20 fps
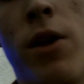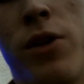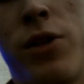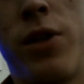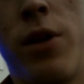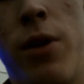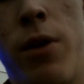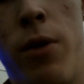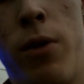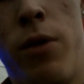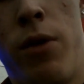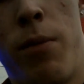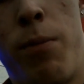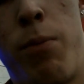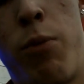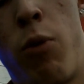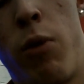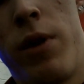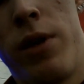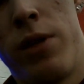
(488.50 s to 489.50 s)
So the
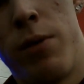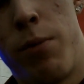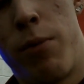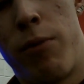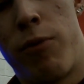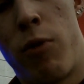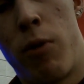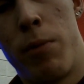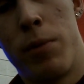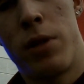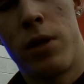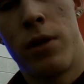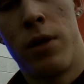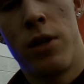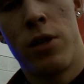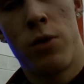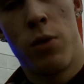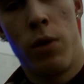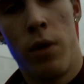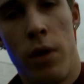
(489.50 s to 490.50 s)
points of performance on
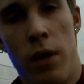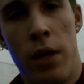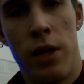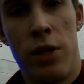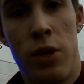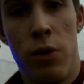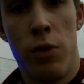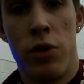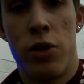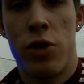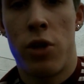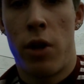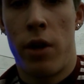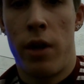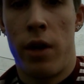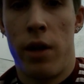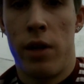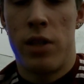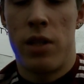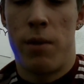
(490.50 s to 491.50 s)
this one is you'd start
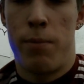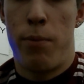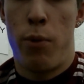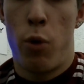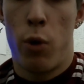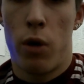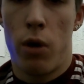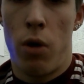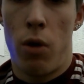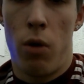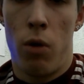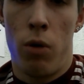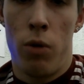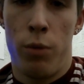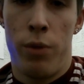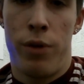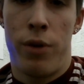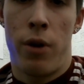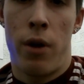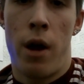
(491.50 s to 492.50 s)
in a support
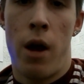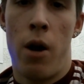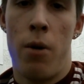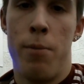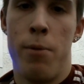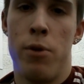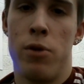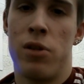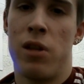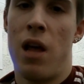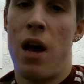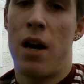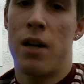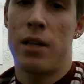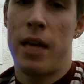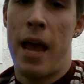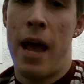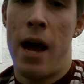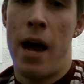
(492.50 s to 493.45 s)
hold with your elbows locked